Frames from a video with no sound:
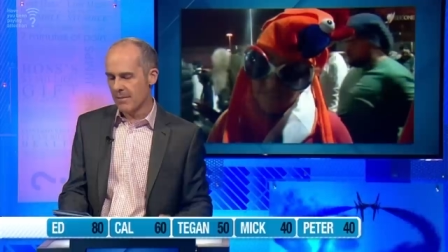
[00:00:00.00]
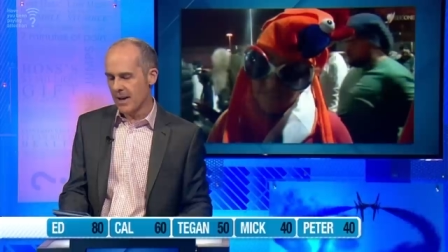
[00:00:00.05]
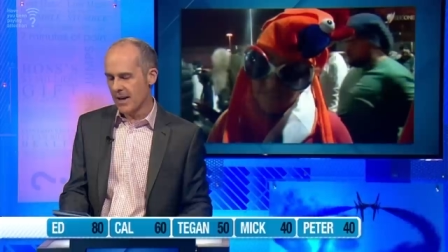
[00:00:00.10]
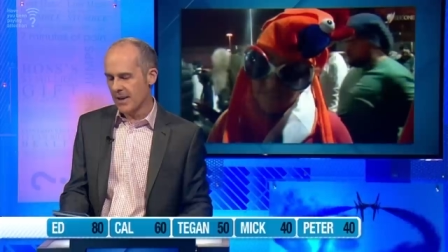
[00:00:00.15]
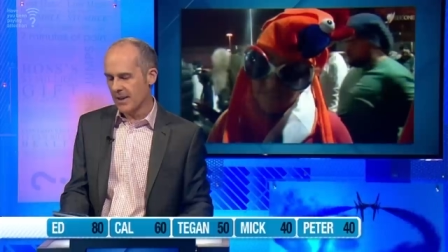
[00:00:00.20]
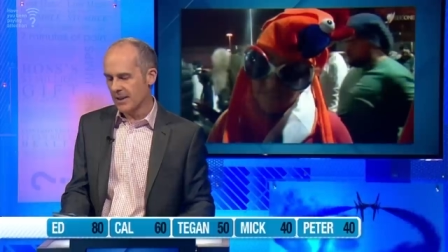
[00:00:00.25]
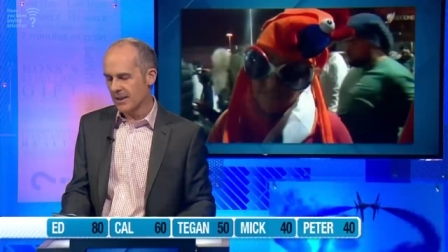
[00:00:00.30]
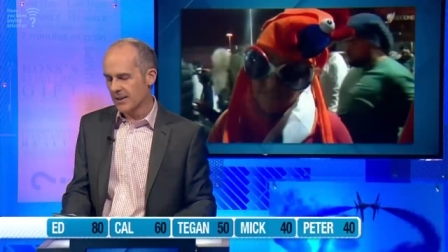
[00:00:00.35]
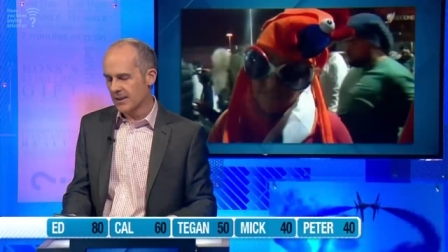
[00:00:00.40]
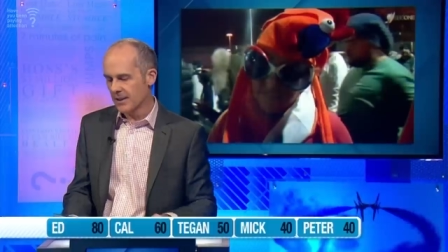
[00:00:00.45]
make
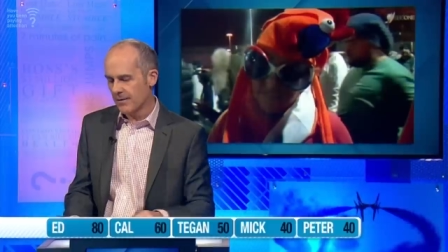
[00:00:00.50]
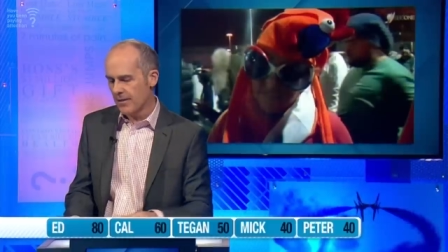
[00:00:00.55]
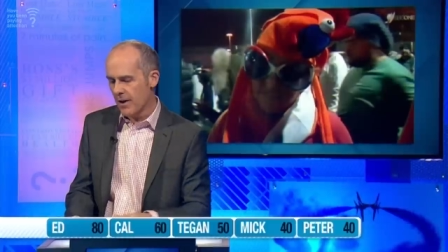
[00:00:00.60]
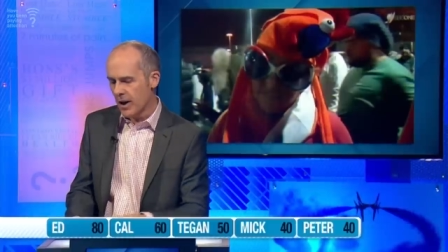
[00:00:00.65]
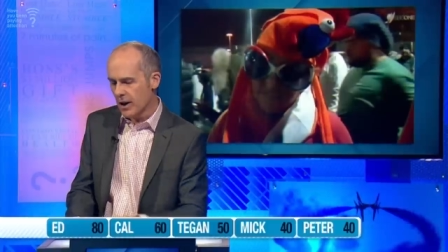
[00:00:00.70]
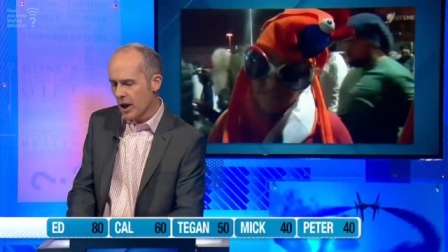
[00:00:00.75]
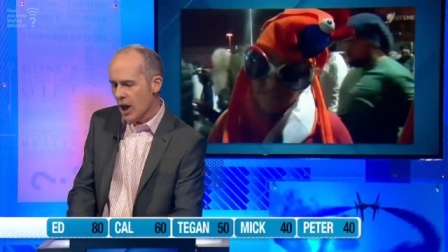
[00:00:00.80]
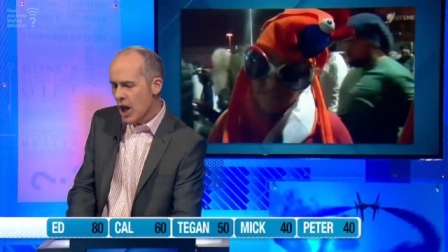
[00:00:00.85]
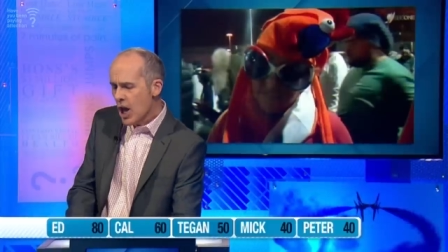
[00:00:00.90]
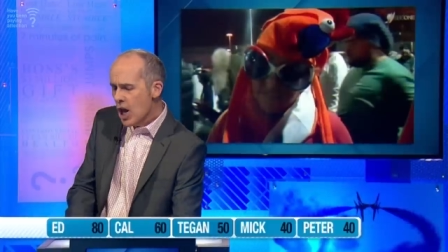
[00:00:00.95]
it into the
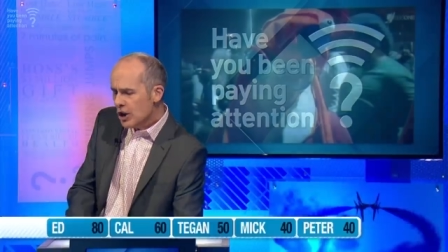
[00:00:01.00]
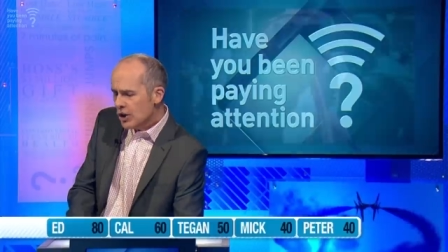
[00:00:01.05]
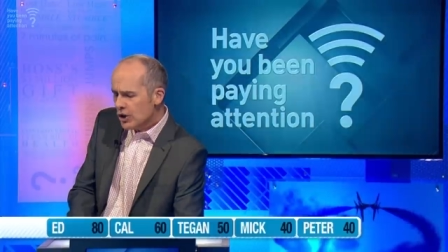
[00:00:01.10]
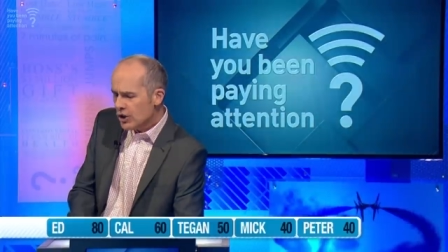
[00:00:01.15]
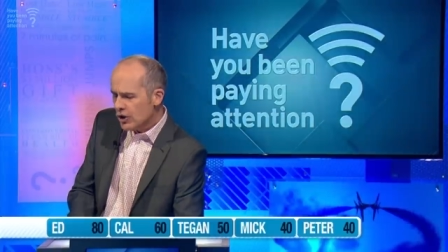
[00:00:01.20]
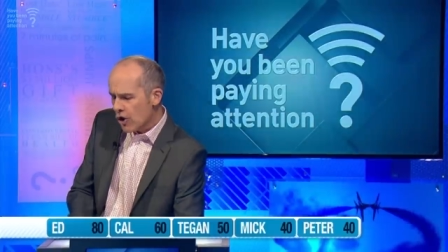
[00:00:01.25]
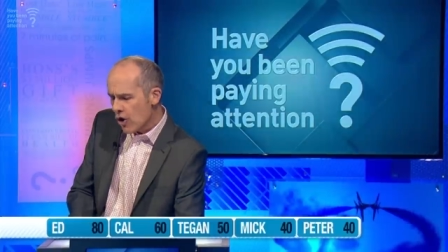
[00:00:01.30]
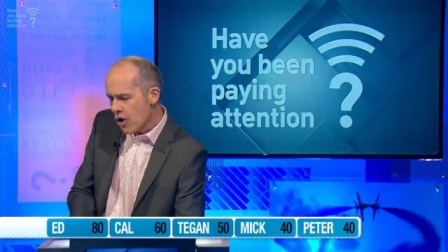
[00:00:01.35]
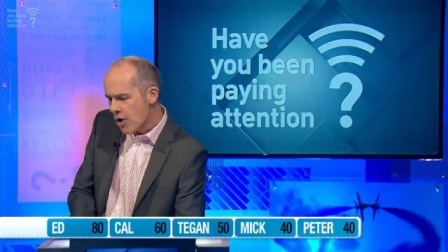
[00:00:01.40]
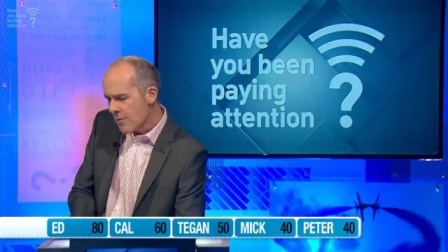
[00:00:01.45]
final.
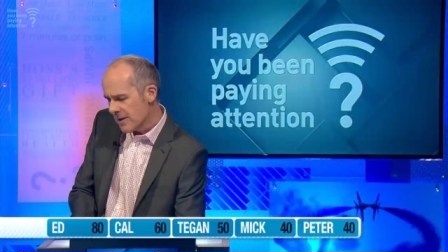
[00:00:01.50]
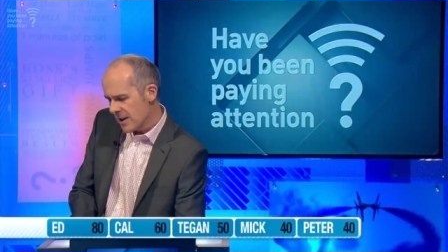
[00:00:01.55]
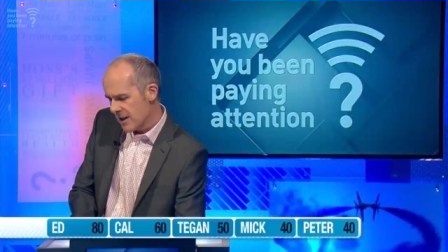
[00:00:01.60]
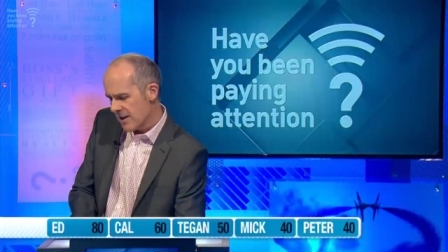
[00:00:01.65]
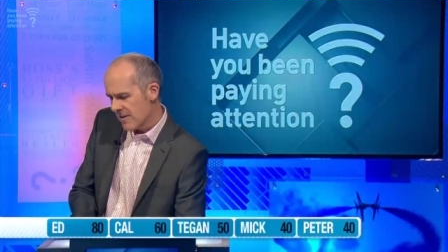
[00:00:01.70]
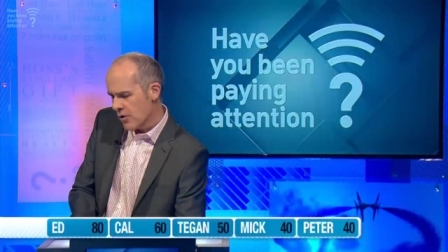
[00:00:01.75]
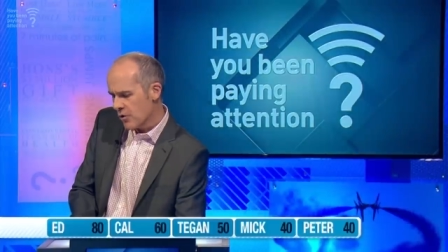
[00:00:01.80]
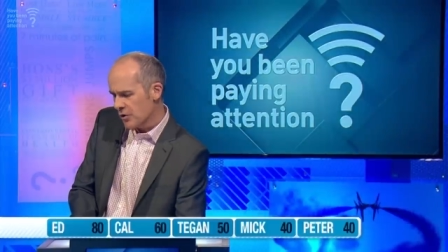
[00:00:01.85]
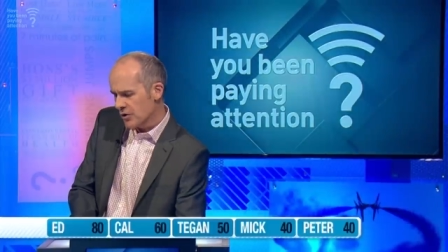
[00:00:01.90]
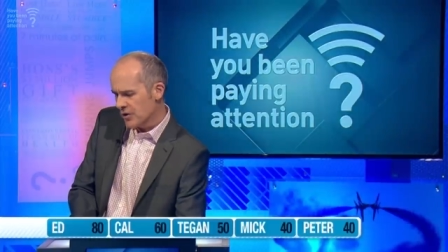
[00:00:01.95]
Germany,
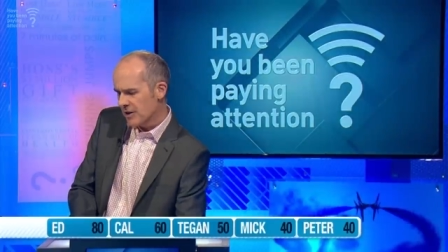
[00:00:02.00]
of course,